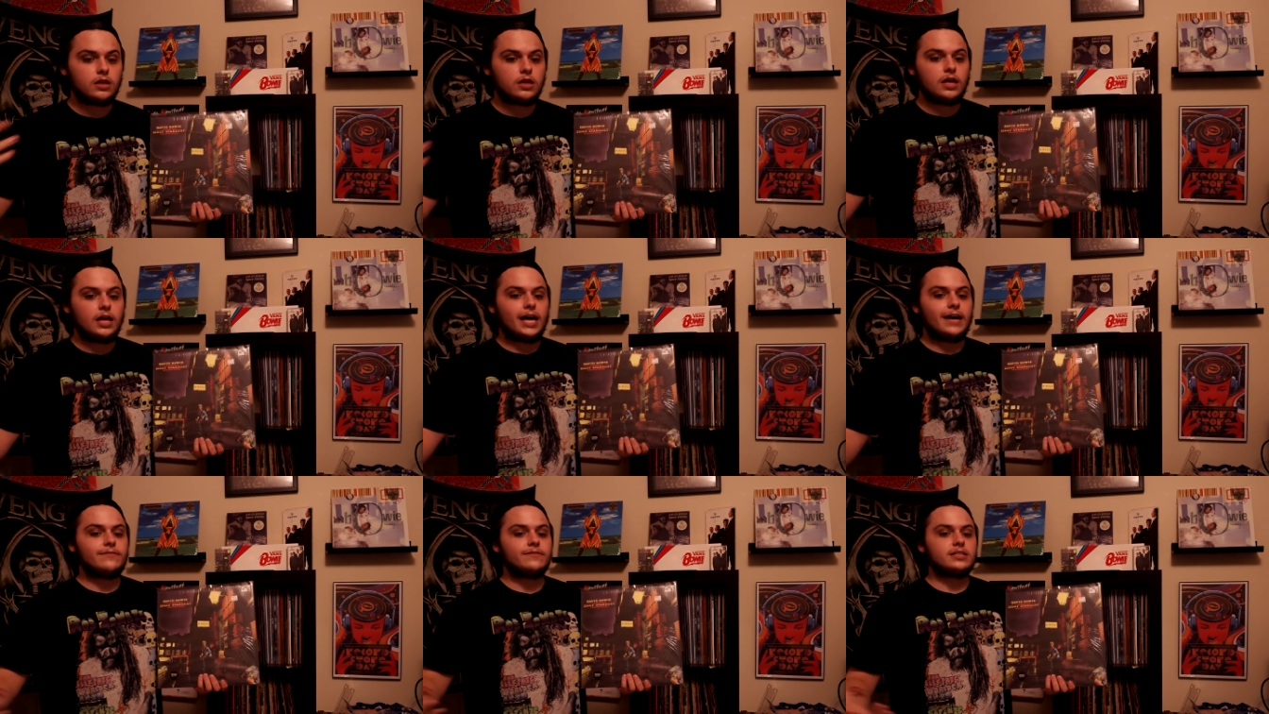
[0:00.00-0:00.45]

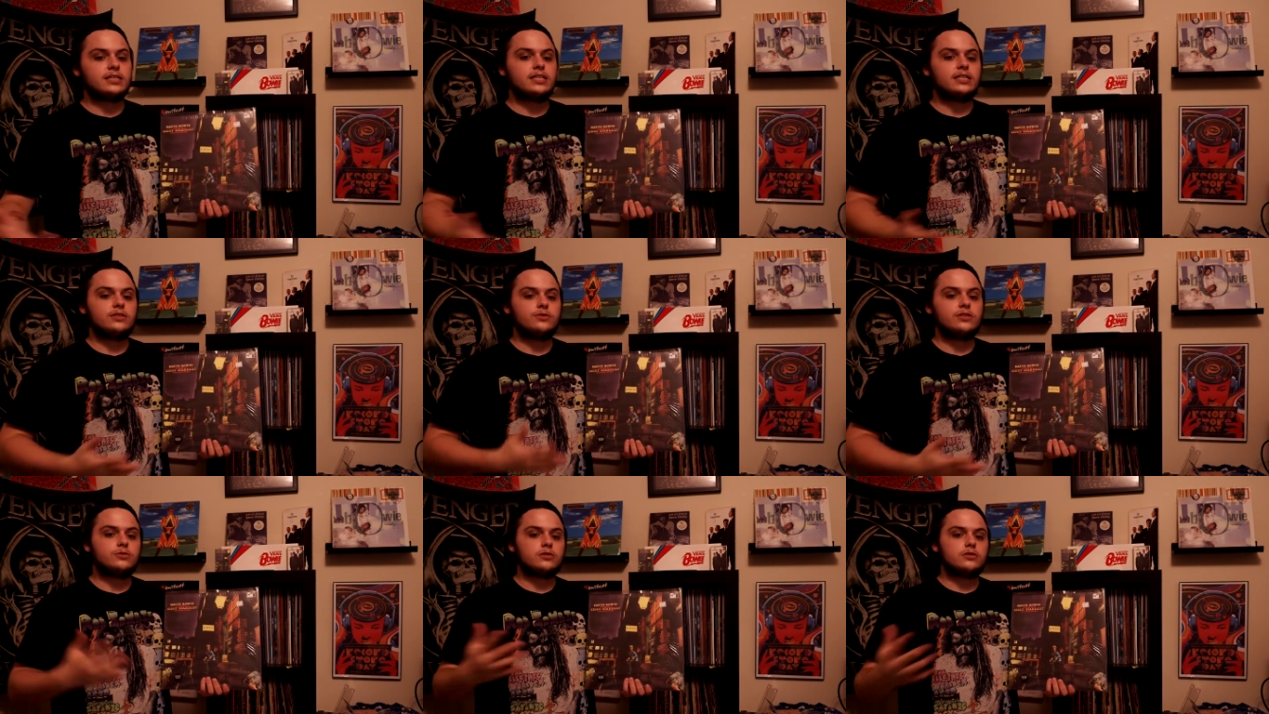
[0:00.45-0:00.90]
having to get
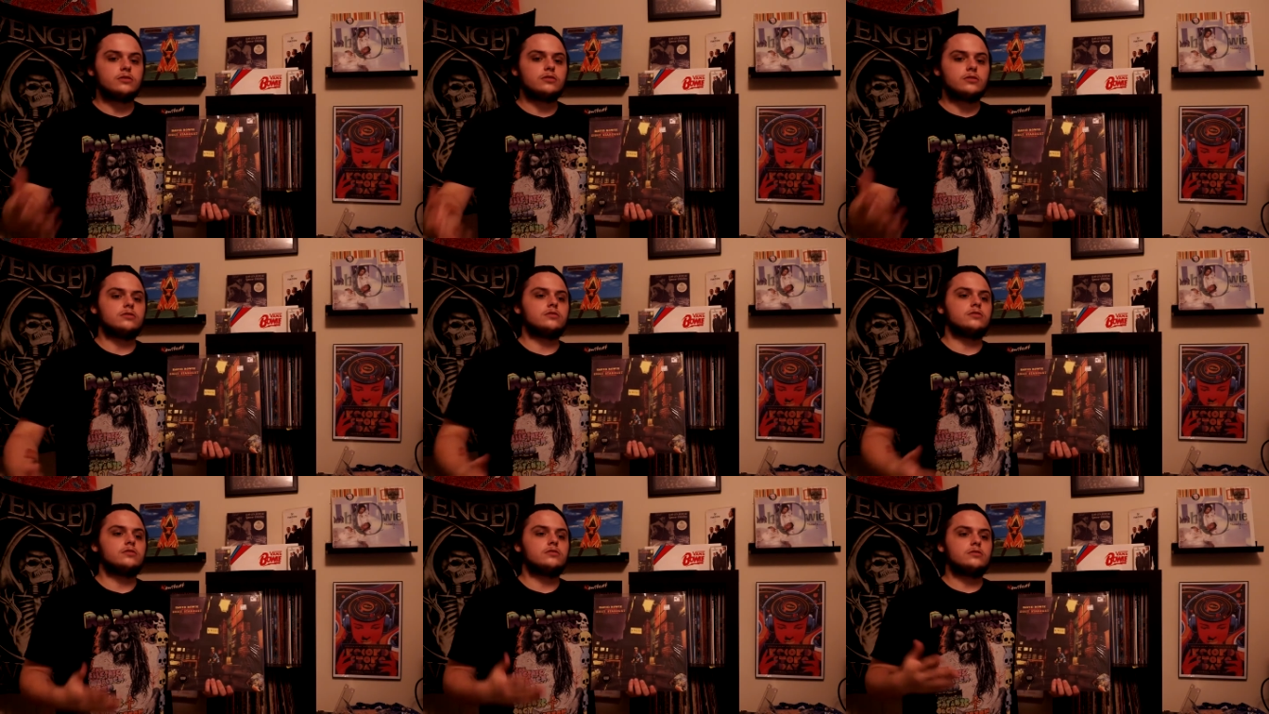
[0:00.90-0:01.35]
used
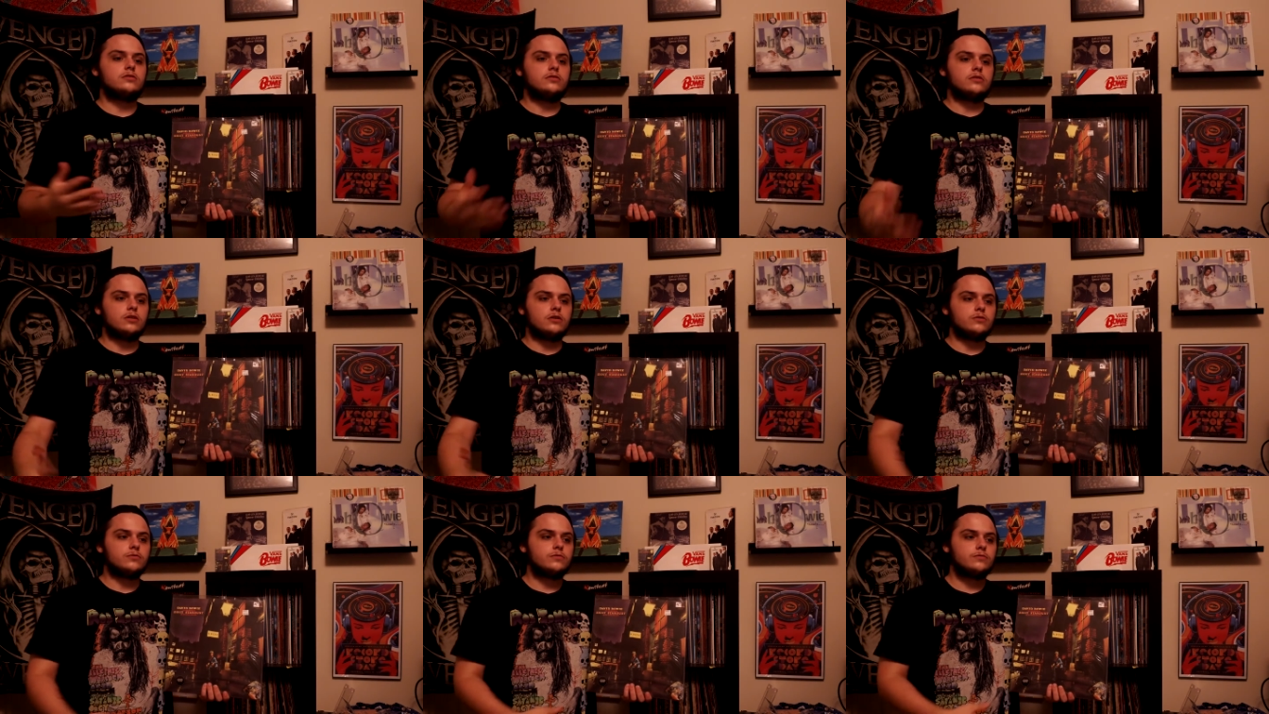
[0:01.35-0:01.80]
to
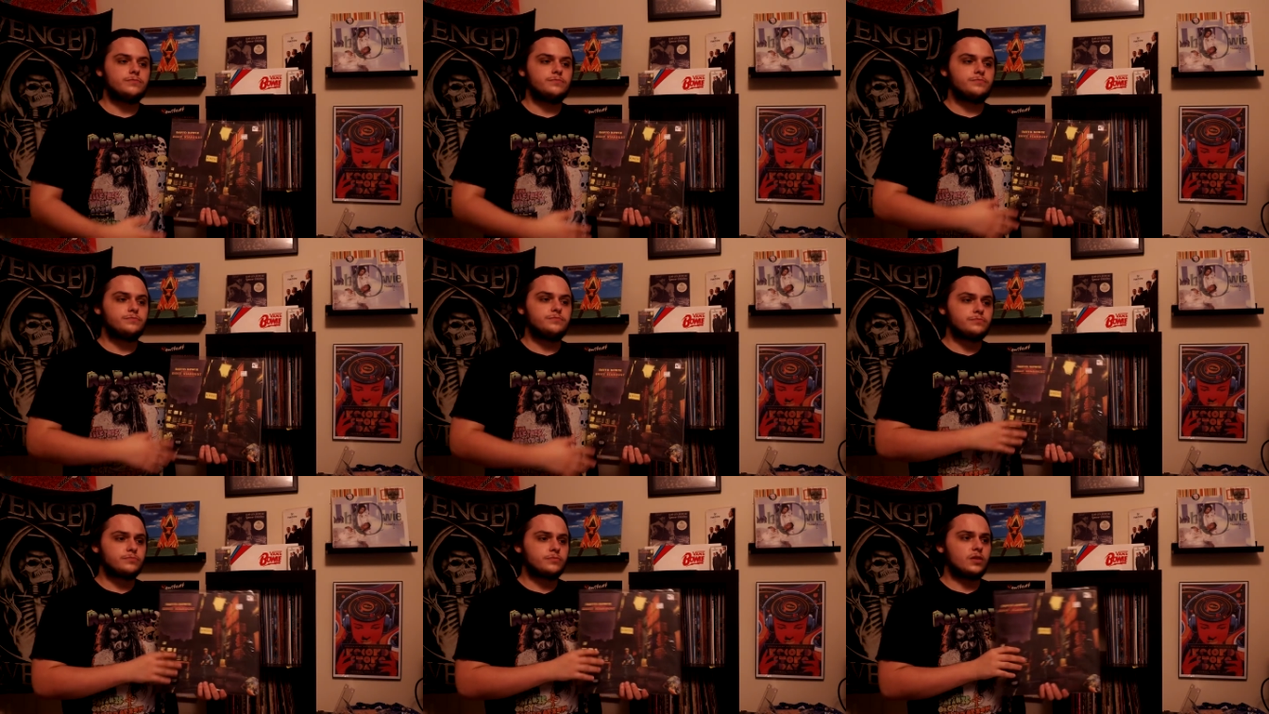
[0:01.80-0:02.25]

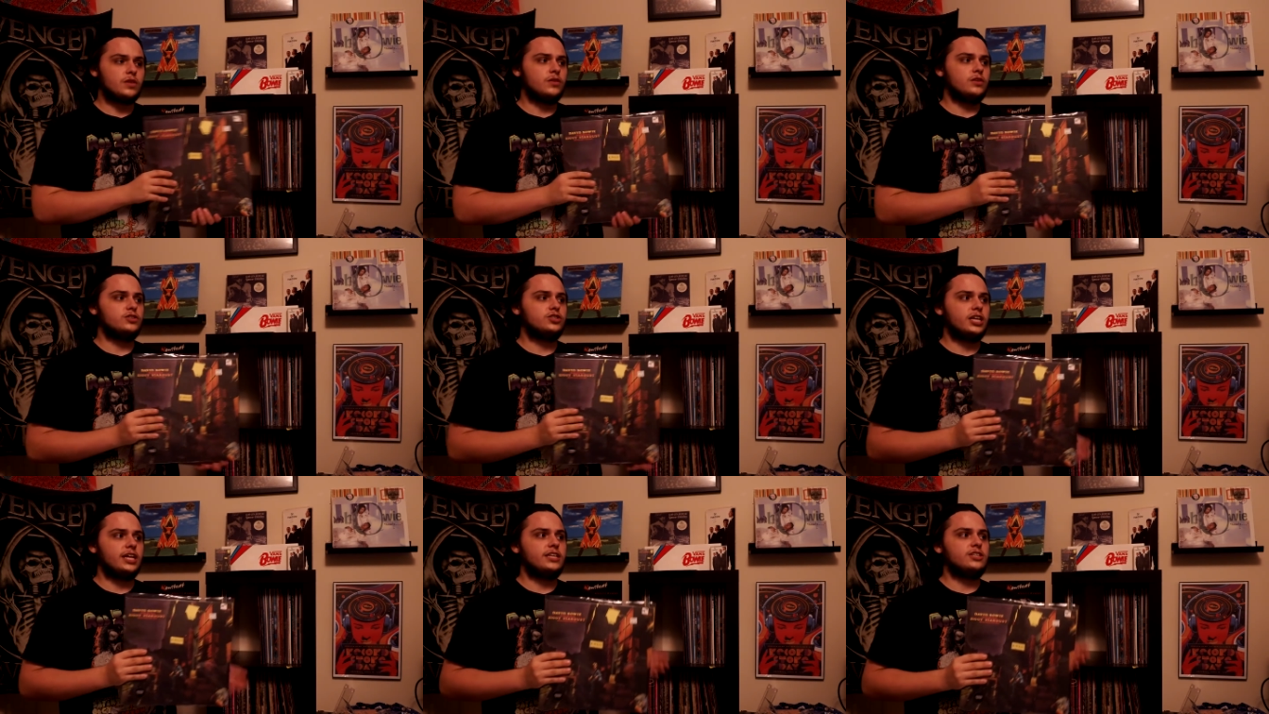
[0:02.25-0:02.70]
the
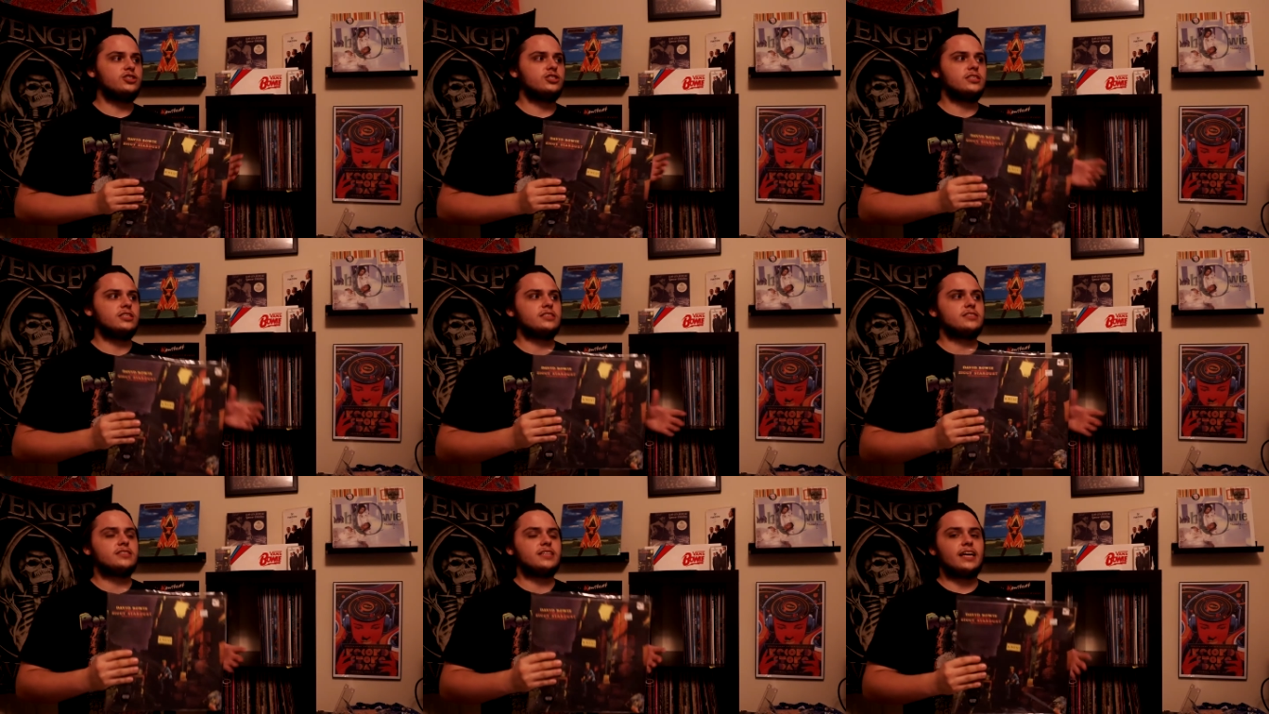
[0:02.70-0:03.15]
change in
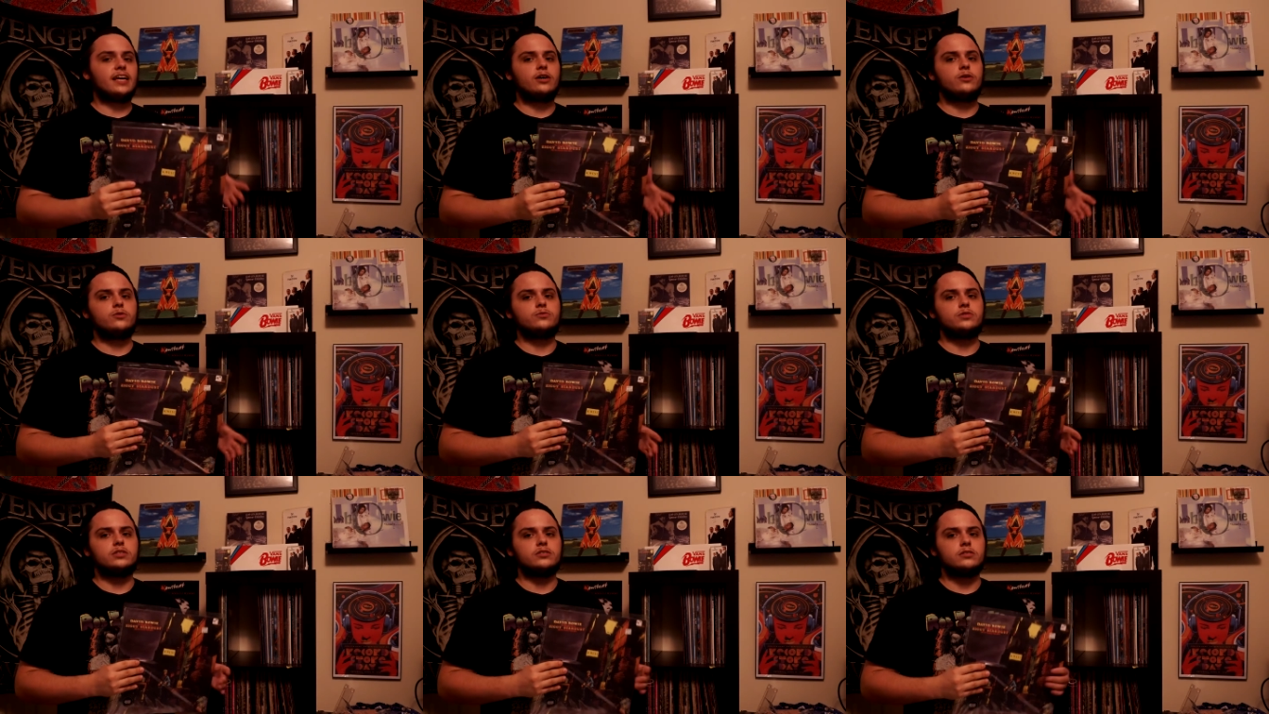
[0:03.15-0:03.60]
his
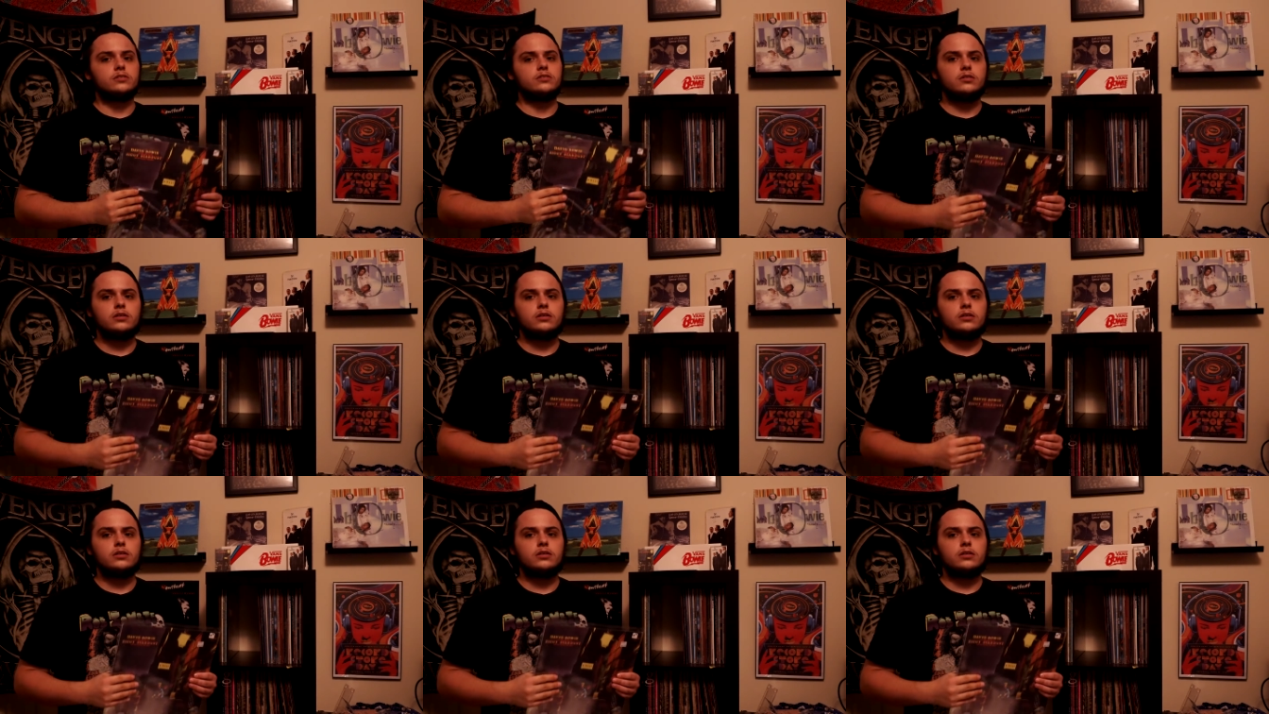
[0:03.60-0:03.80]
sound and